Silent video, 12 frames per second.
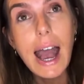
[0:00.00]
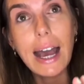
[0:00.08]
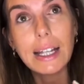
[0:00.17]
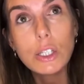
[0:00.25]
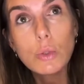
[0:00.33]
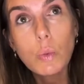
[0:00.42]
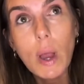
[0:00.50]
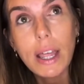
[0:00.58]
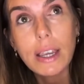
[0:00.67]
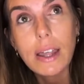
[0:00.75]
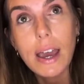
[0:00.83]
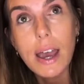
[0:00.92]
and
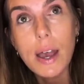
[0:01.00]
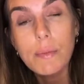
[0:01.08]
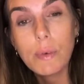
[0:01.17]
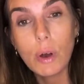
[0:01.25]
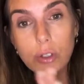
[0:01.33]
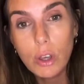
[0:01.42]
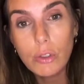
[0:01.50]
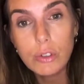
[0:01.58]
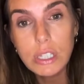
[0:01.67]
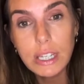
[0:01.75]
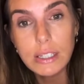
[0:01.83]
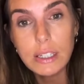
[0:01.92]
when um, I was going
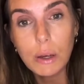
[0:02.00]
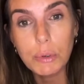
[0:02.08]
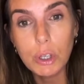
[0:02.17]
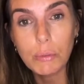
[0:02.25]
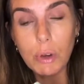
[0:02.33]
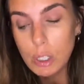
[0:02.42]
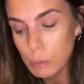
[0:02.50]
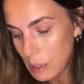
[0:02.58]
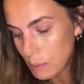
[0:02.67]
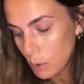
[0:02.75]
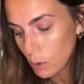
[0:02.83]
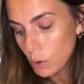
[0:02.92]
through TSW. Most
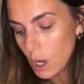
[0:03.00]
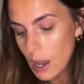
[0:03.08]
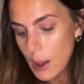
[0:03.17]
people